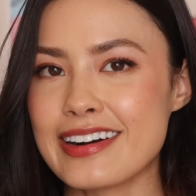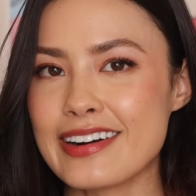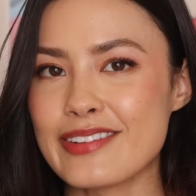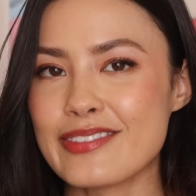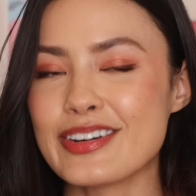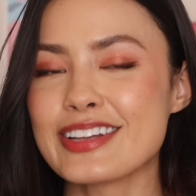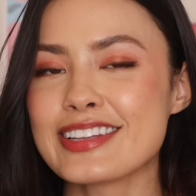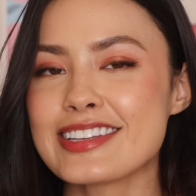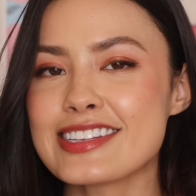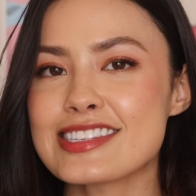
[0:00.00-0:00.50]

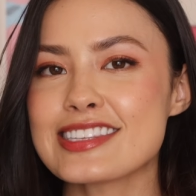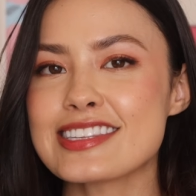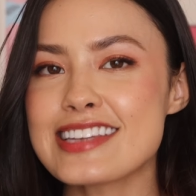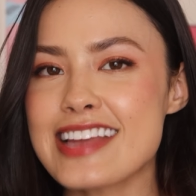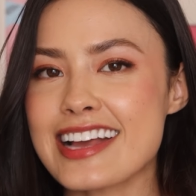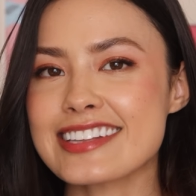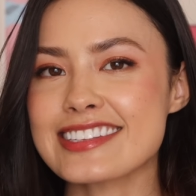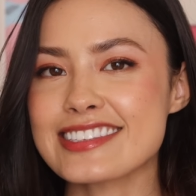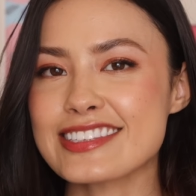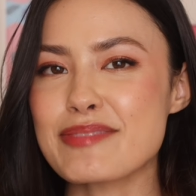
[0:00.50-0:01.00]
Well, this
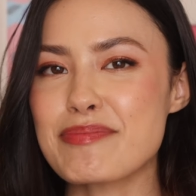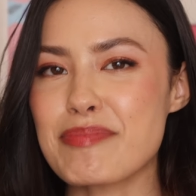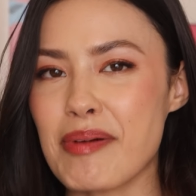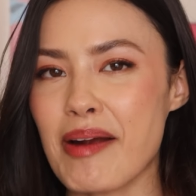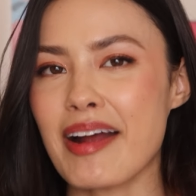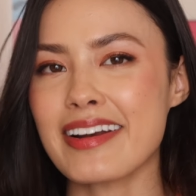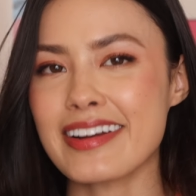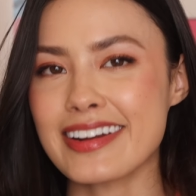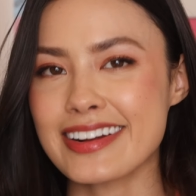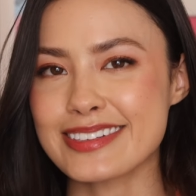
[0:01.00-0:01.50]
next lip
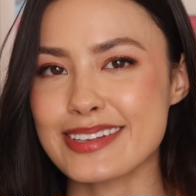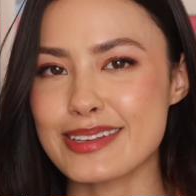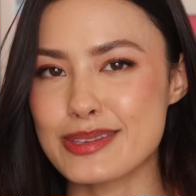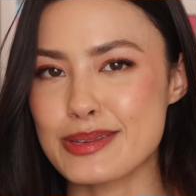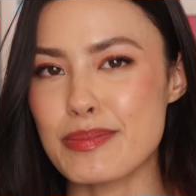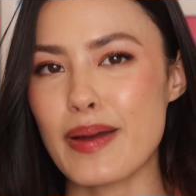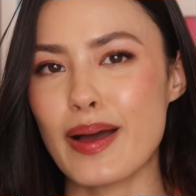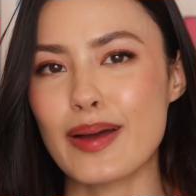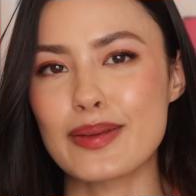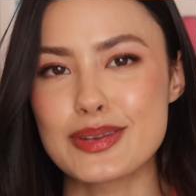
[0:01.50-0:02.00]
product, it's
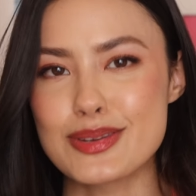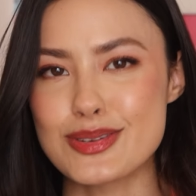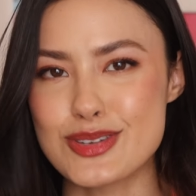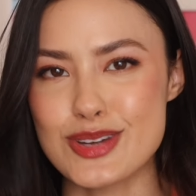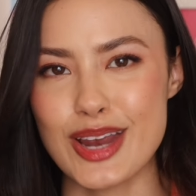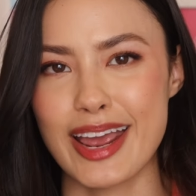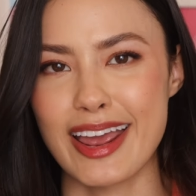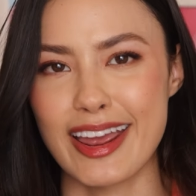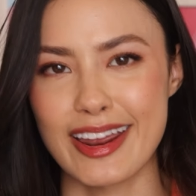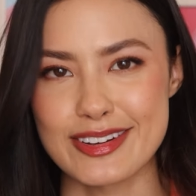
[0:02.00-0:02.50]
about to
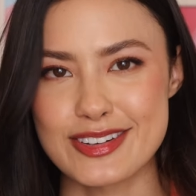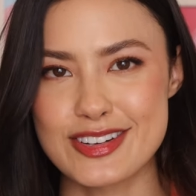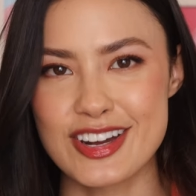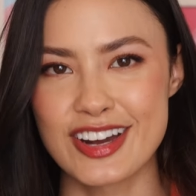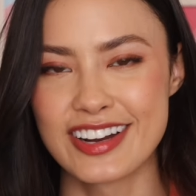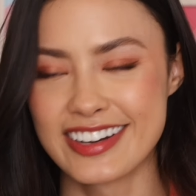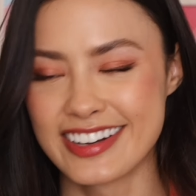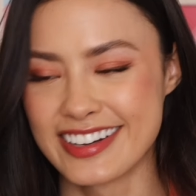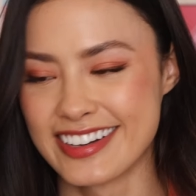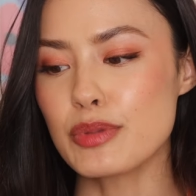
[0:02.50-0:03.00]
change.
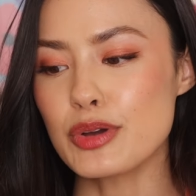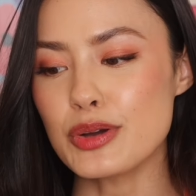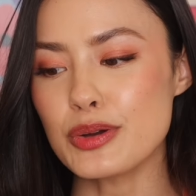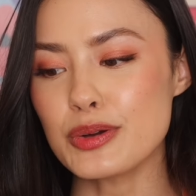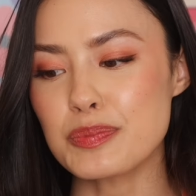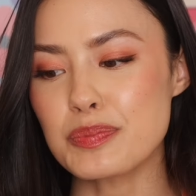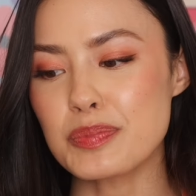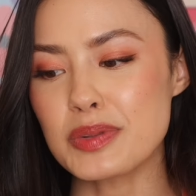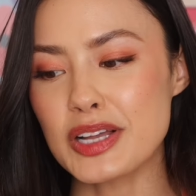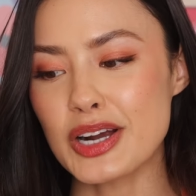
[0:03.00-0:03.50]

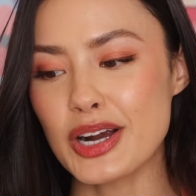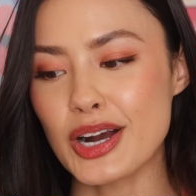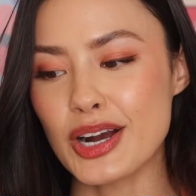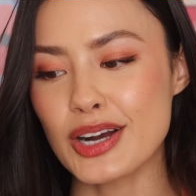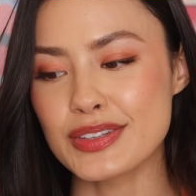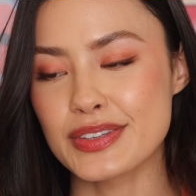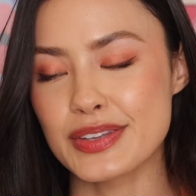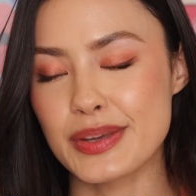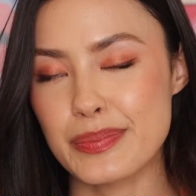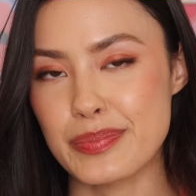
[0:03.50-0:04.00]
Water Blur
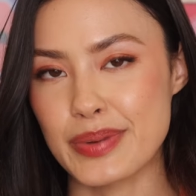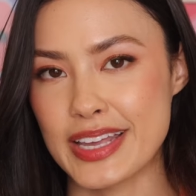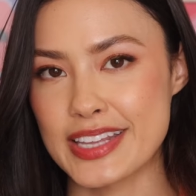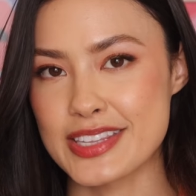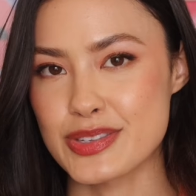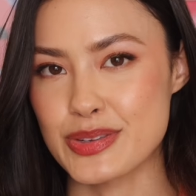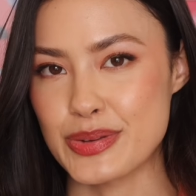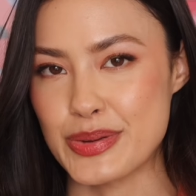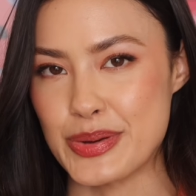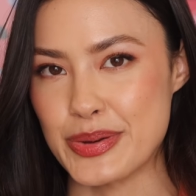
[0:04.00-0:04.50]
Lip
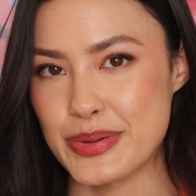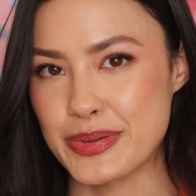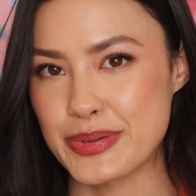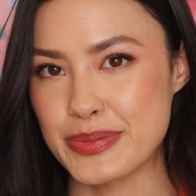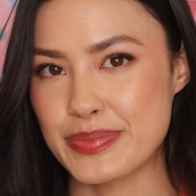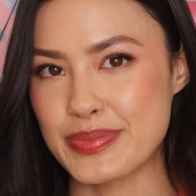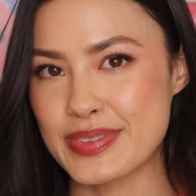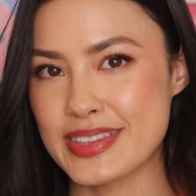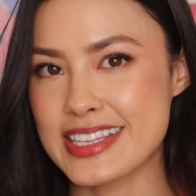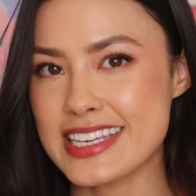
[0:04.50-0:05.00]
Pencil.
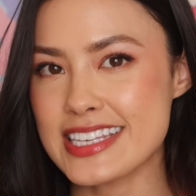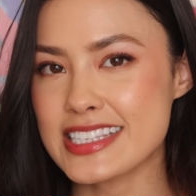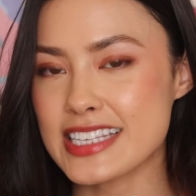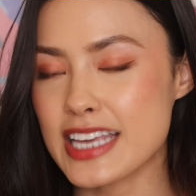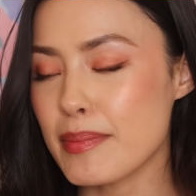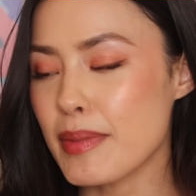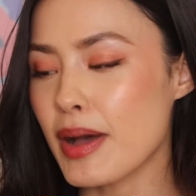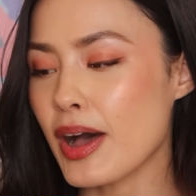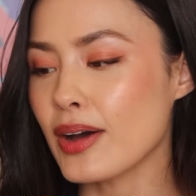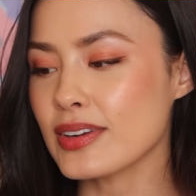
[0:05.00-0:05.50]
These
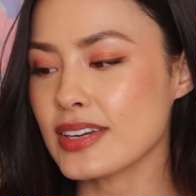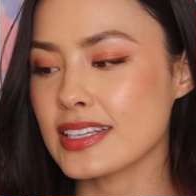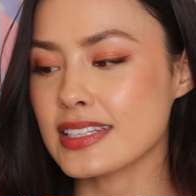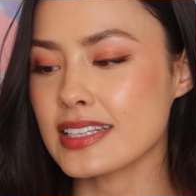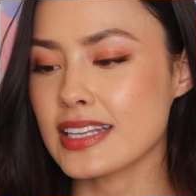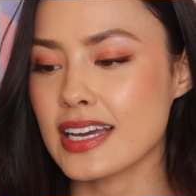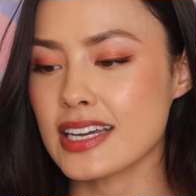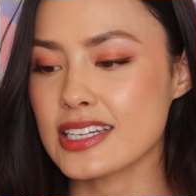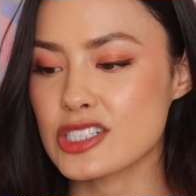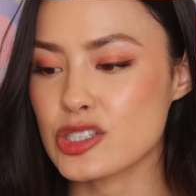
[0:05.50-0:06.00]
came out in
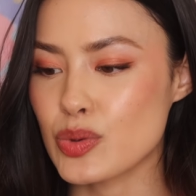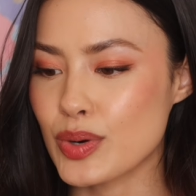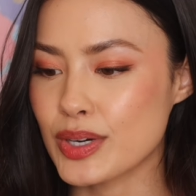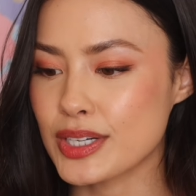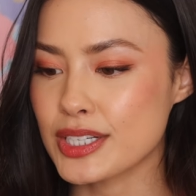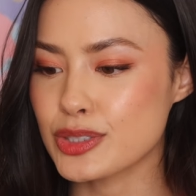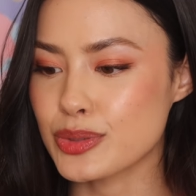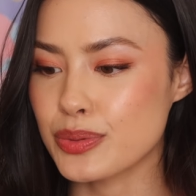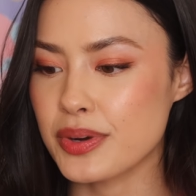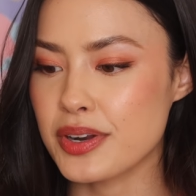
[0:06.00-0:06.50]
like
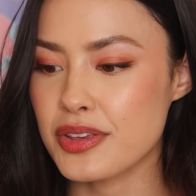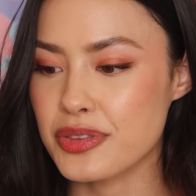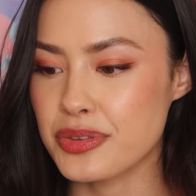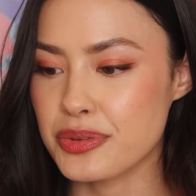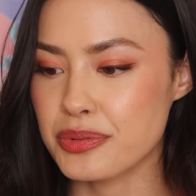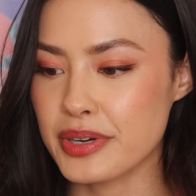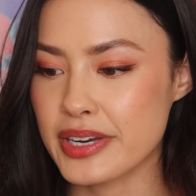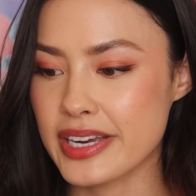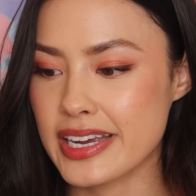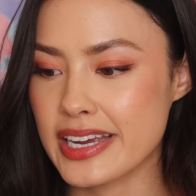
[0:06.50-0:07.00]

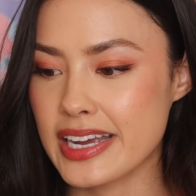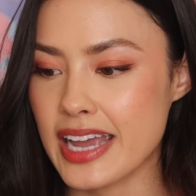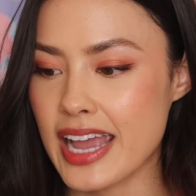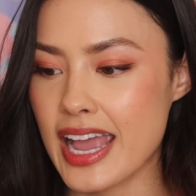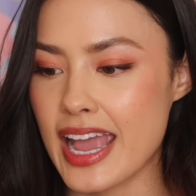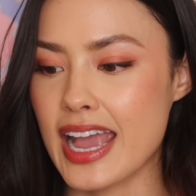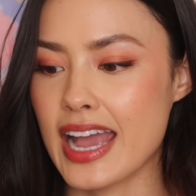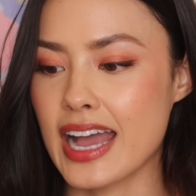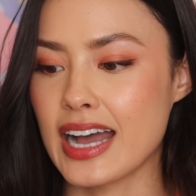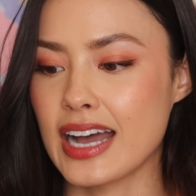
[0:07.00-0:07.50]
2023,
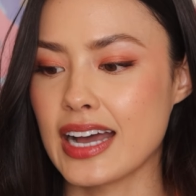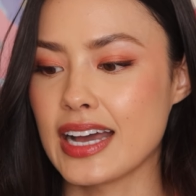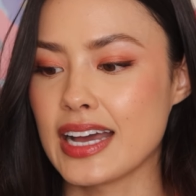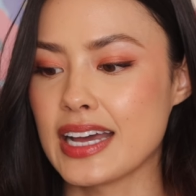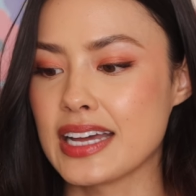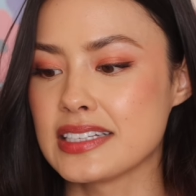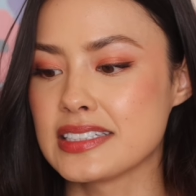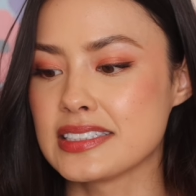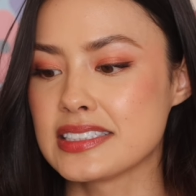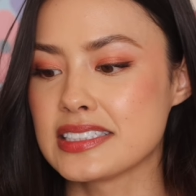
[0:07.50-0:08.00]

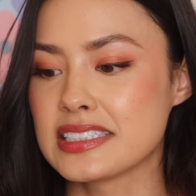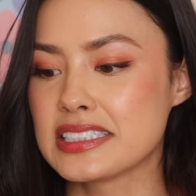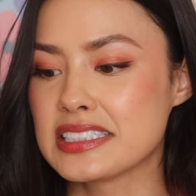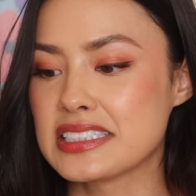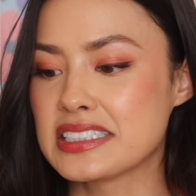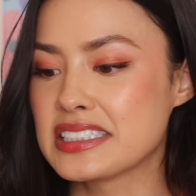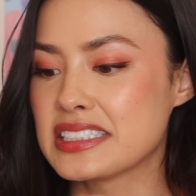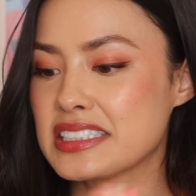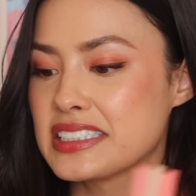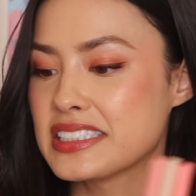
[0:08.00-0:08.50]
and
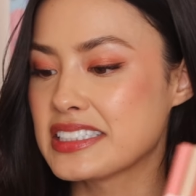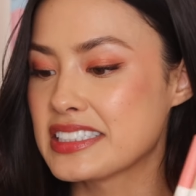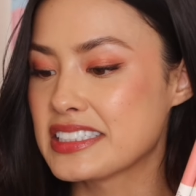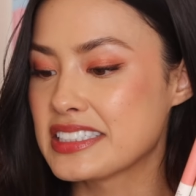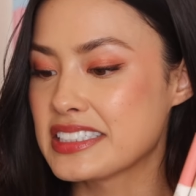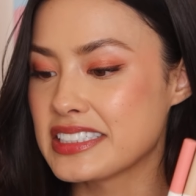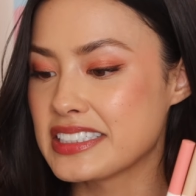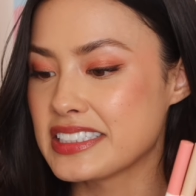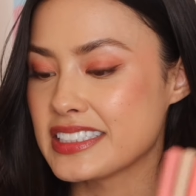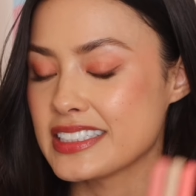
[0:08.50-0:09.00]

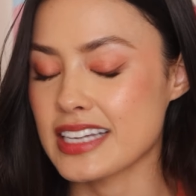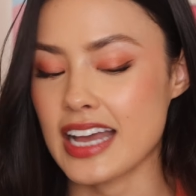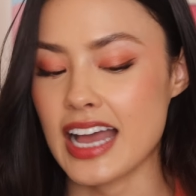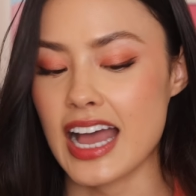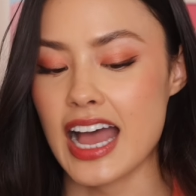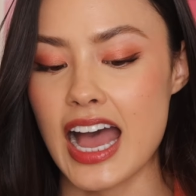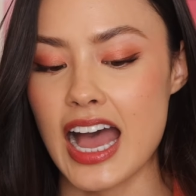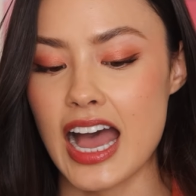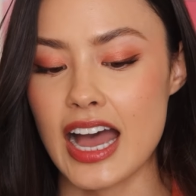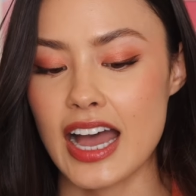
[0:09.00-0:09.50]

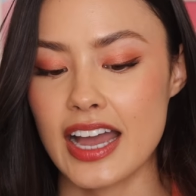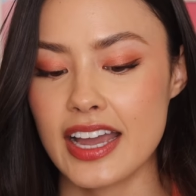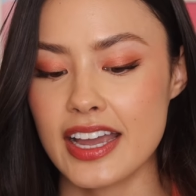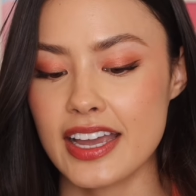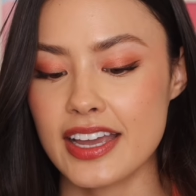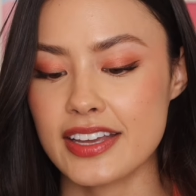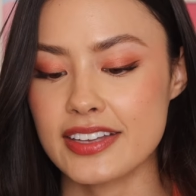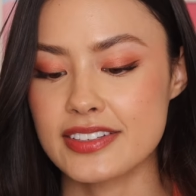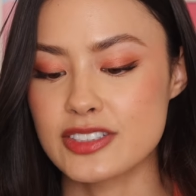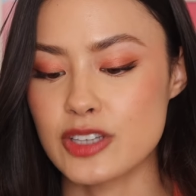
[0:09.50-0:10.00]

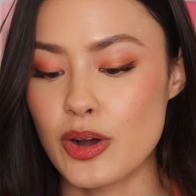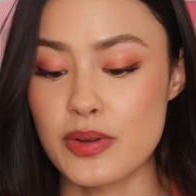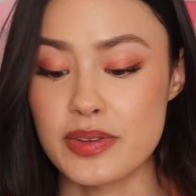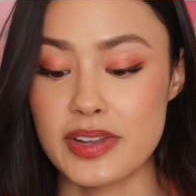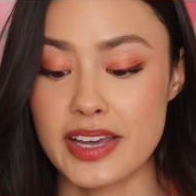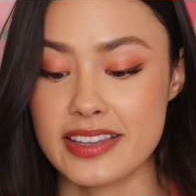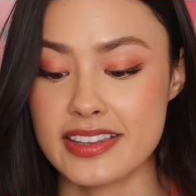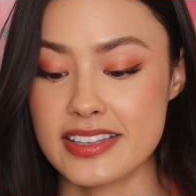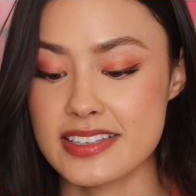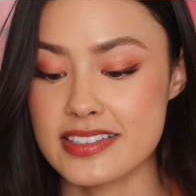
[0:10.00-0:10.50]
I don't
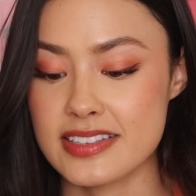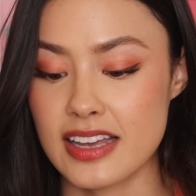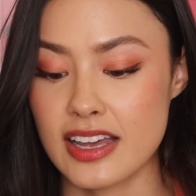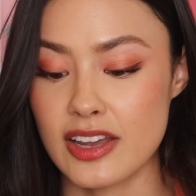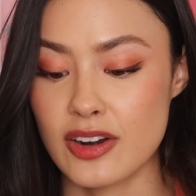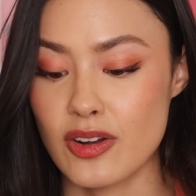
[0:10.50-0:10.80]
like these at